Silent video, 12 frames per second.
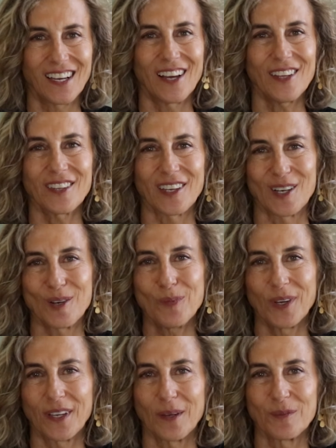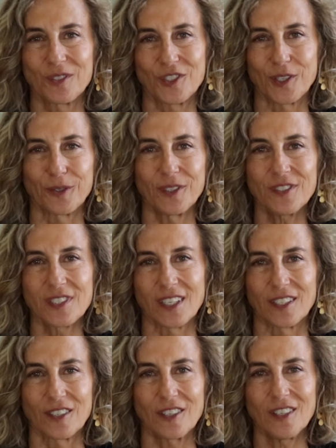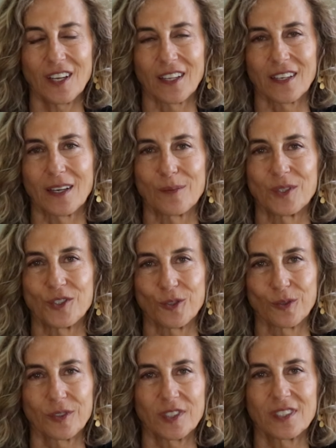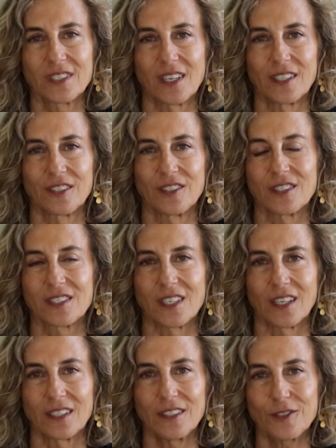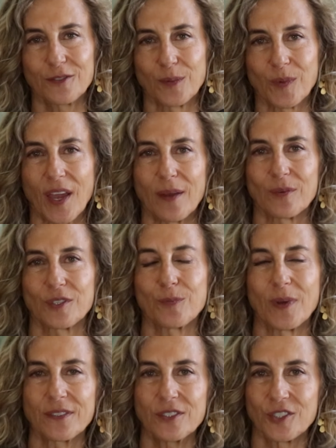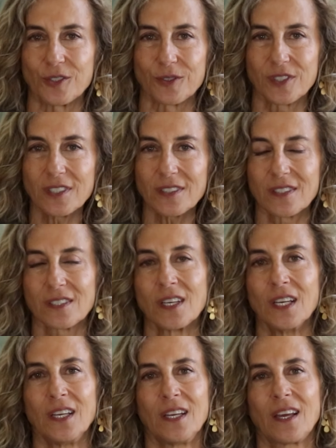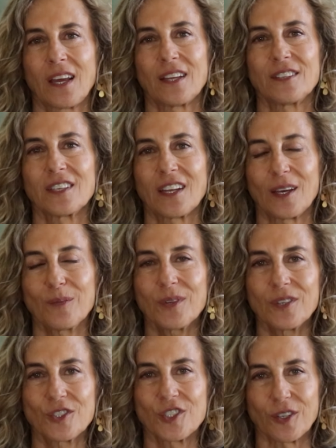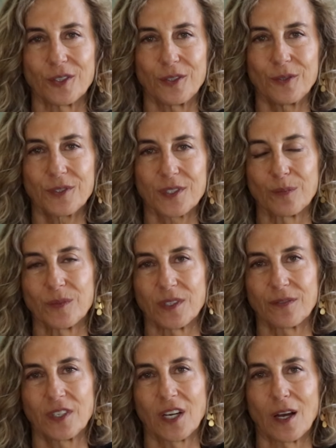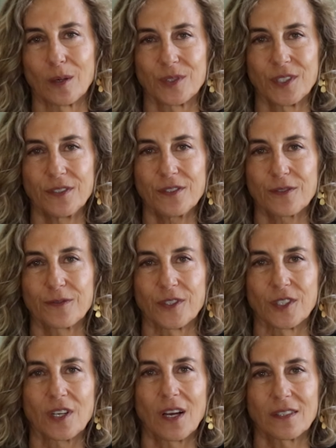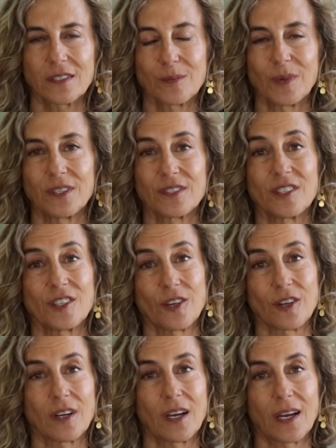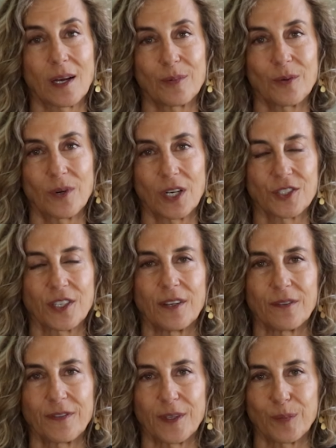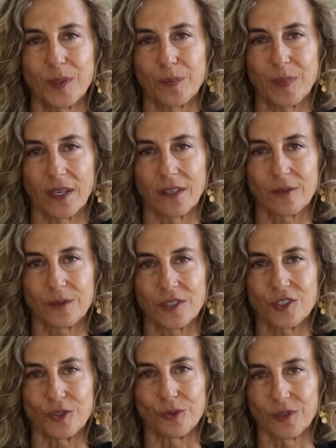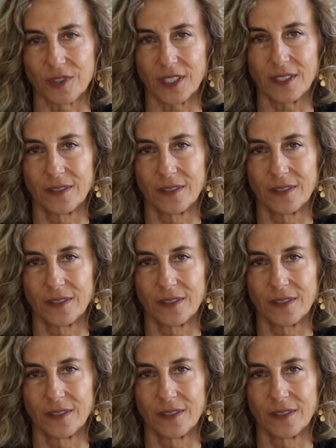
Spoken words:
Hi there, my name is Jodi Slater and I'm a jewelry designer and stylist from Cambridge, Massachusetts. And today I'm going to show you some different options for customizing your Apple Watch and Fitbit band with jewelry.